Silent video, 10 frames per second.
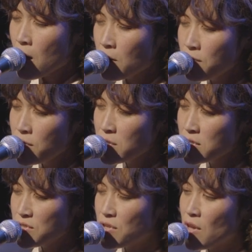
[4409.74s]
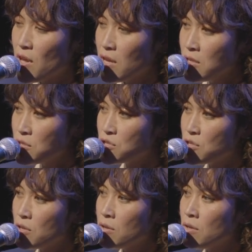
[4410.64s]

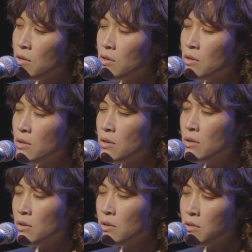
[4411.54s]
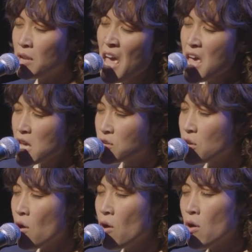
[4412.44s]
Conversation, it
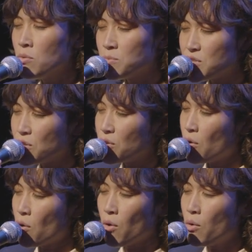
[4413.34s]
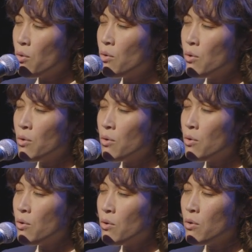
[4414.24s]
comes and
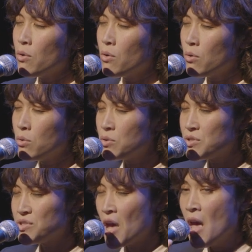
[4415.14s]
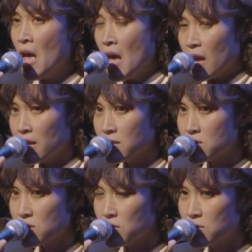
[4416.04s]
goes.
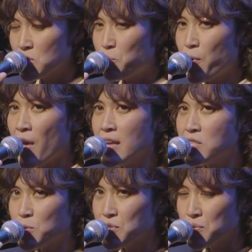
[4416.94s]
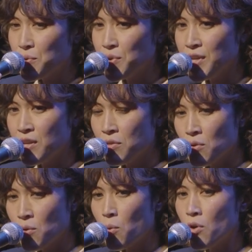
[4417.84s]
It's the space
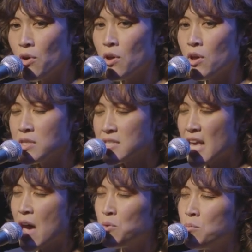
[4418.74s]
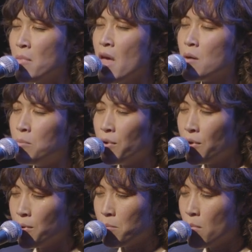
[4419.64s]
between the words I remember